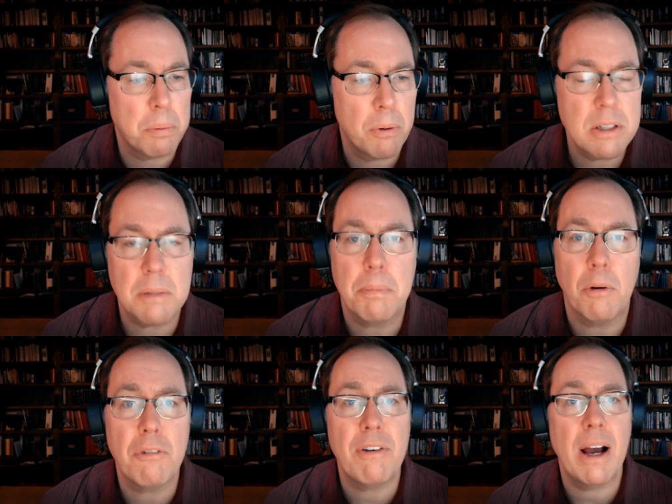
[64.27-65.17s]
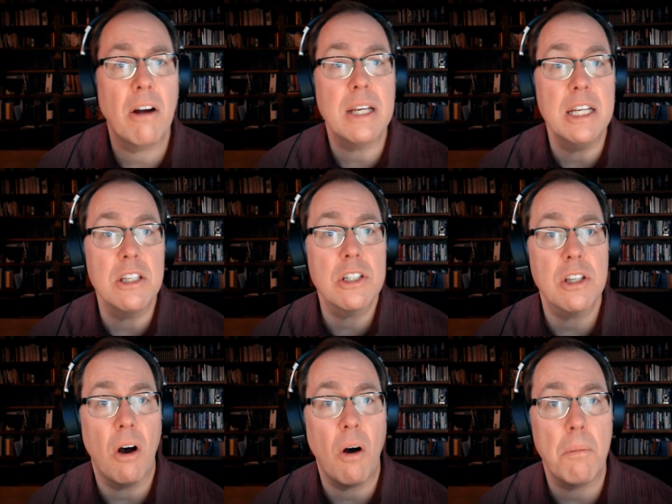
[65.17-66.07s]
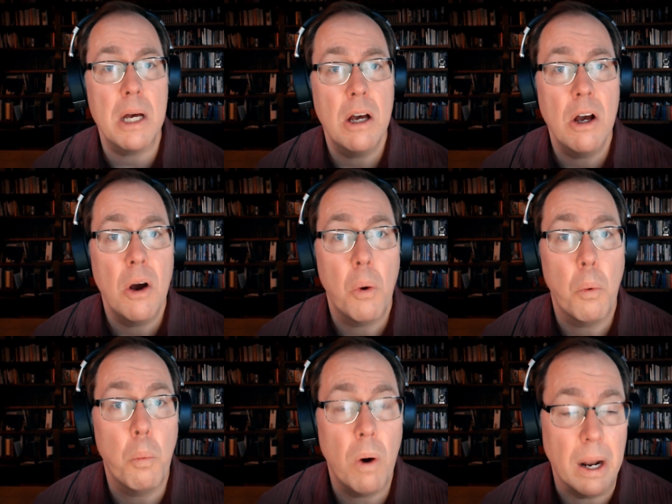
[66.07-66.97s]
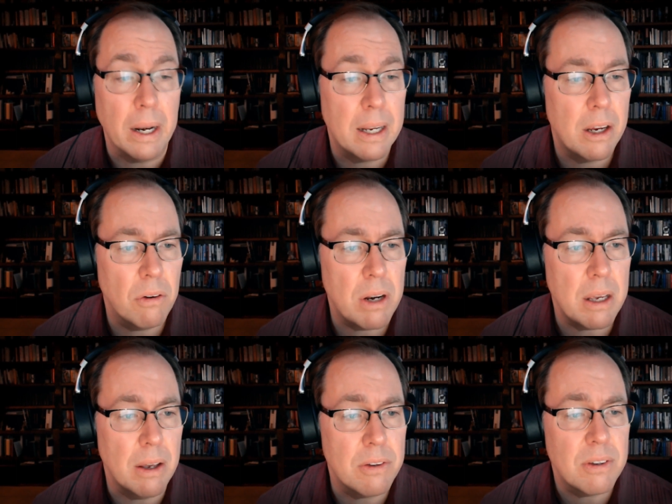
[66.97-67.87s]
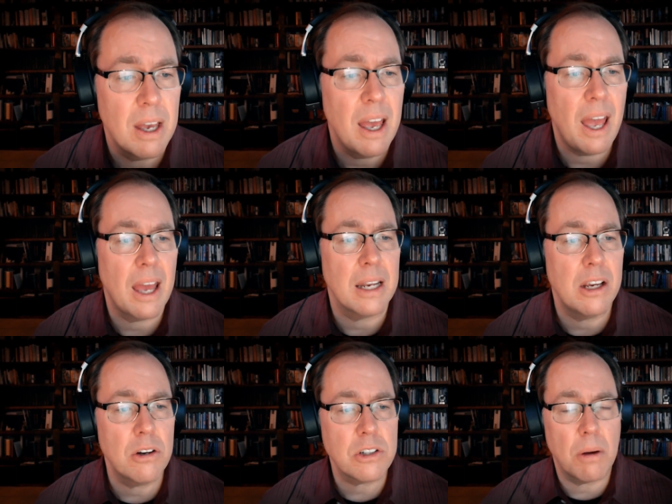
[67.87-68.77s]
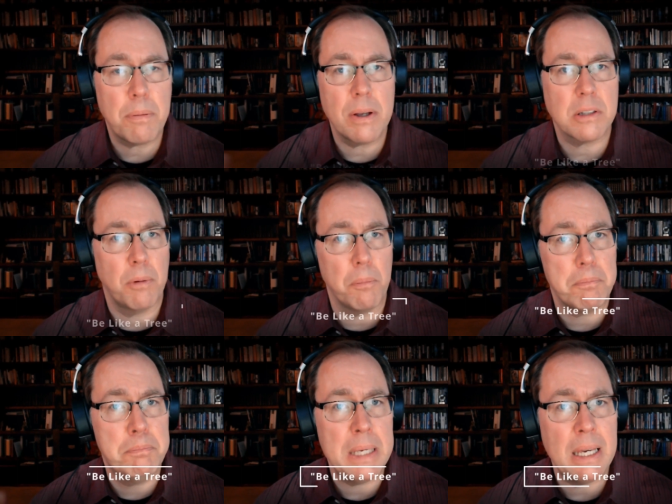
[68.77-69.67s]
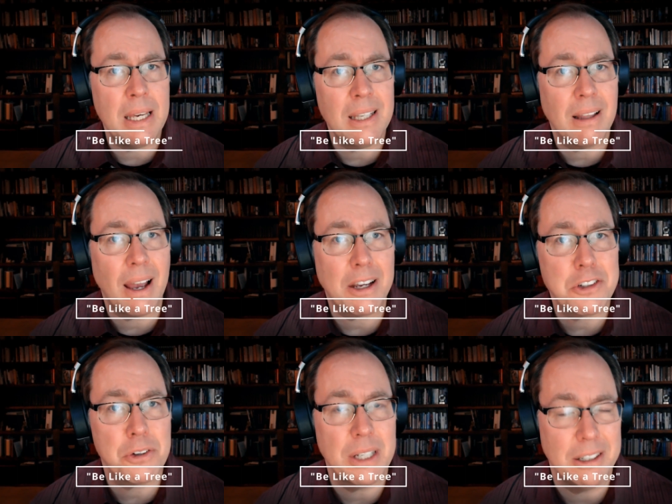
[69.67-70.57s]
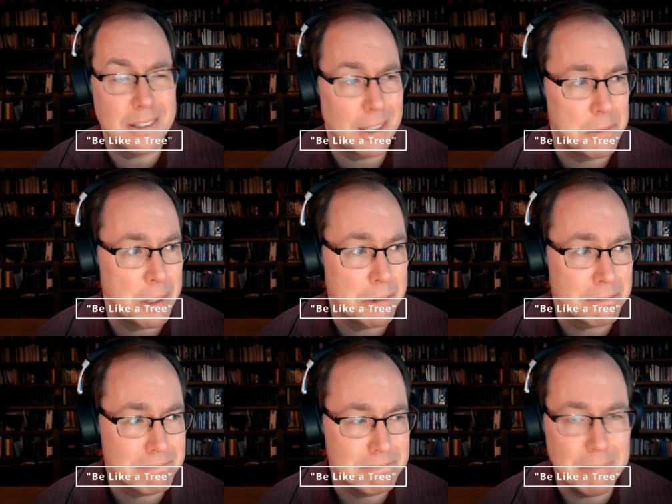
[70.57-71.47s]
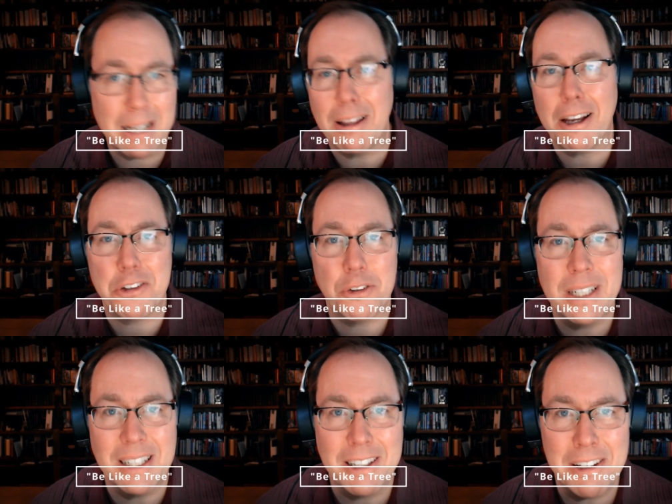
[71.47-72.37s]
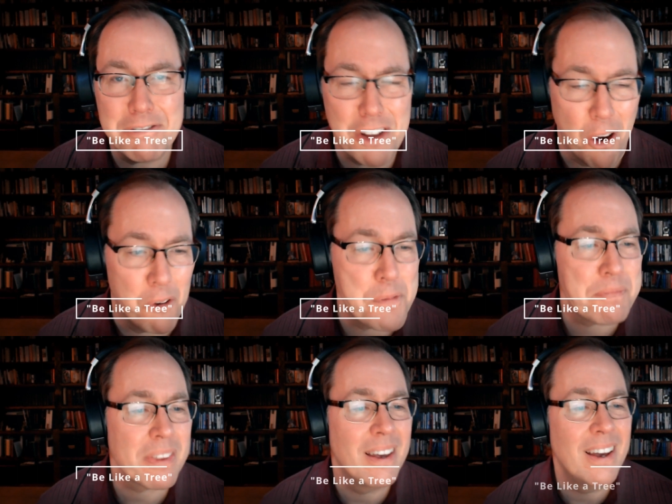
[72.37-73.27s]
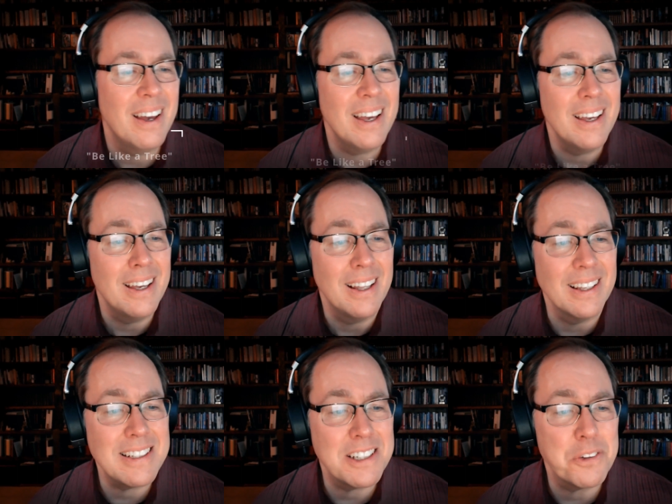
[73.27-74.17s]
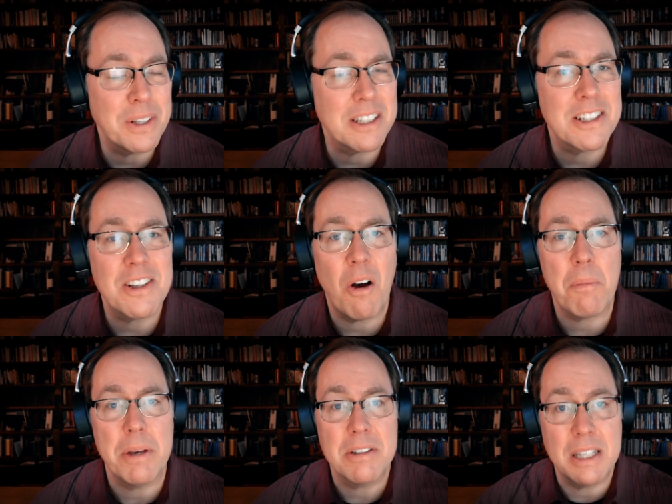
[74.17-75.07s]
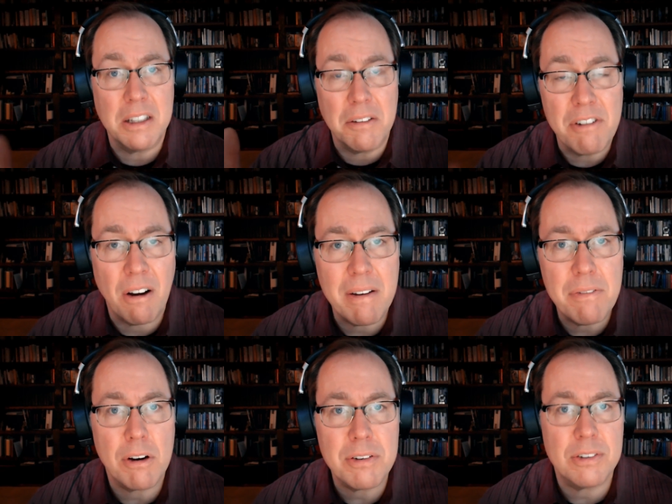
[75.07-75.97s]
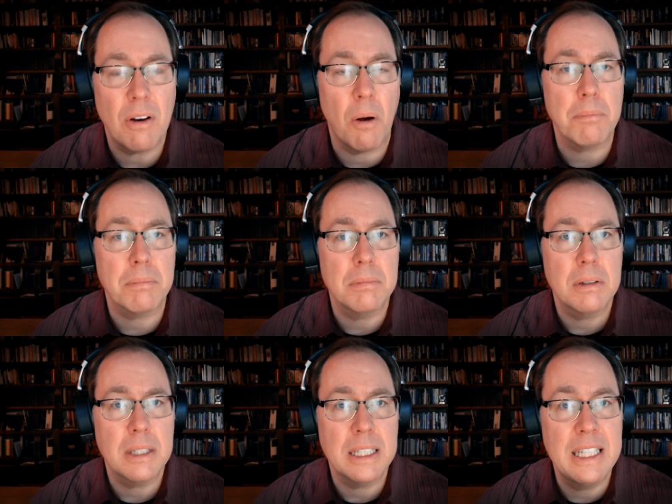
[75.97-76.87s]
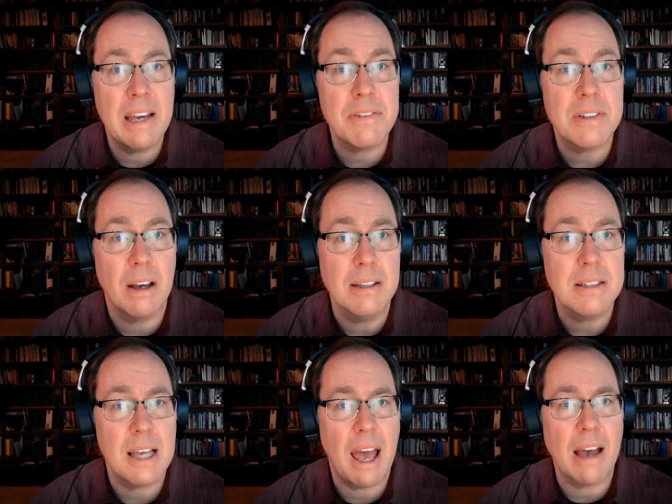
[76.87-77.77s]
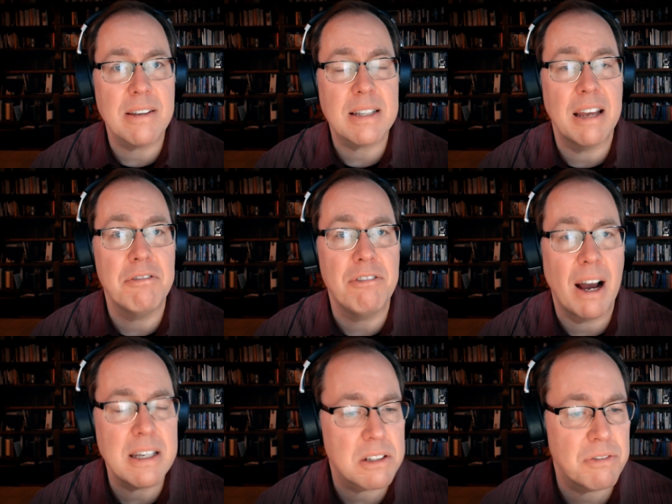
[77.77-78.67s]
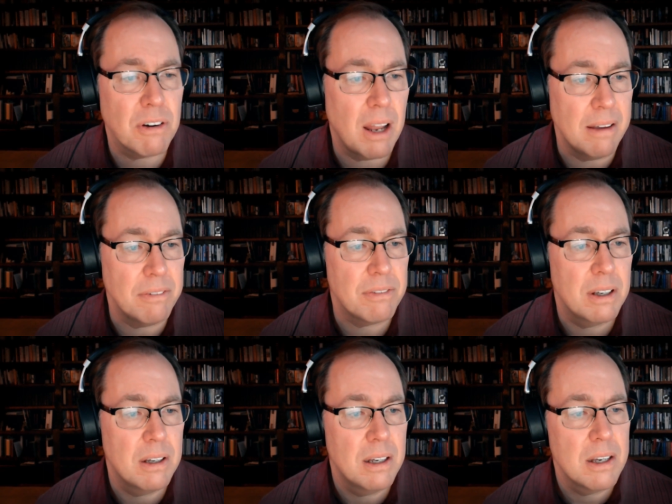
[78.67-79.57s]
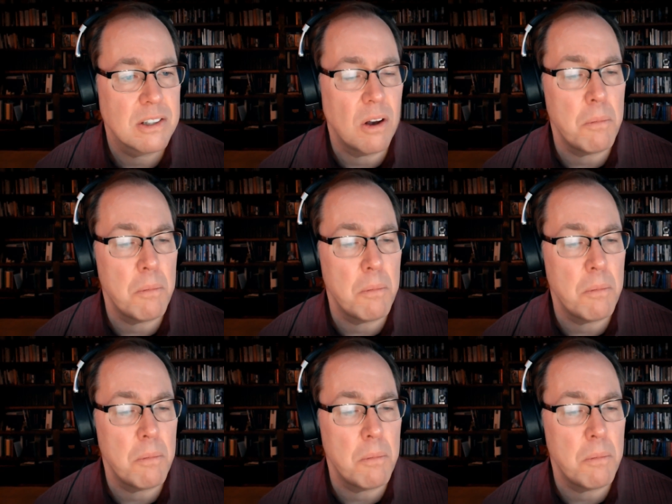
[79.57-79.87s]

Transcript: principle found in Psalm 1. Here it is, and here's our principle be like a tree. You say, you mean make like a tree and leave? No. Listen to what the psalmist in the very first psalm gives us as advice for life. Psalm